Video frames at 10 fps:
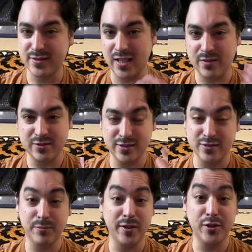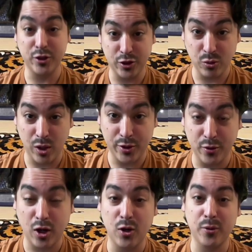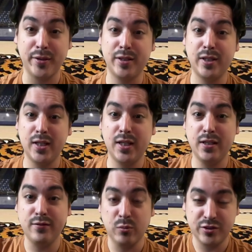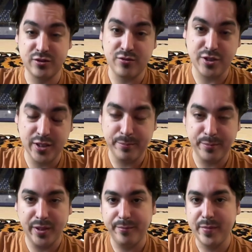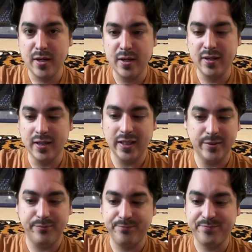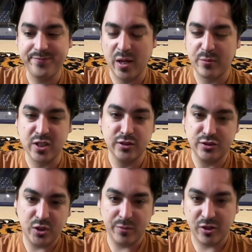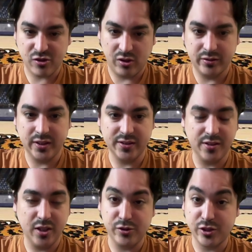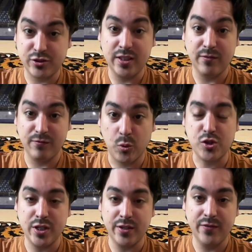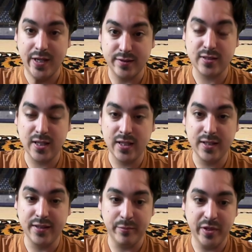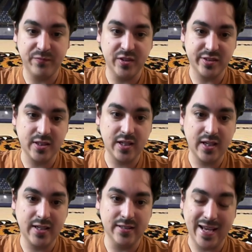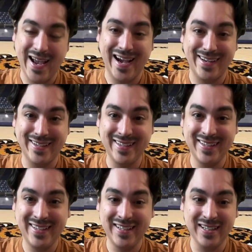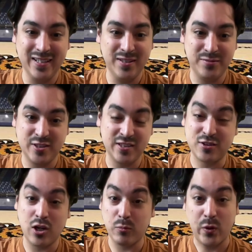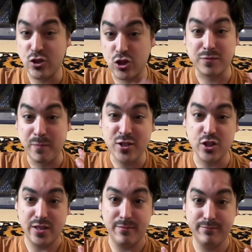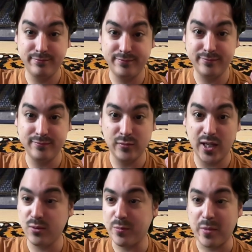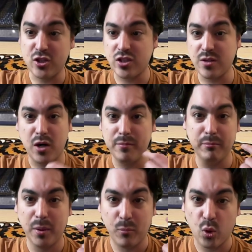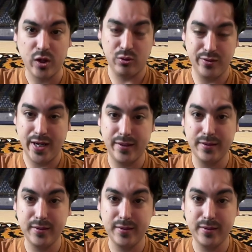obviously something that you can do on your own if you want to search it up, but that tells you pretty much all you need to know, and just the unfortunate events that Memphis has had since we just mentioned him, right? We mentioned him on Memorial Day,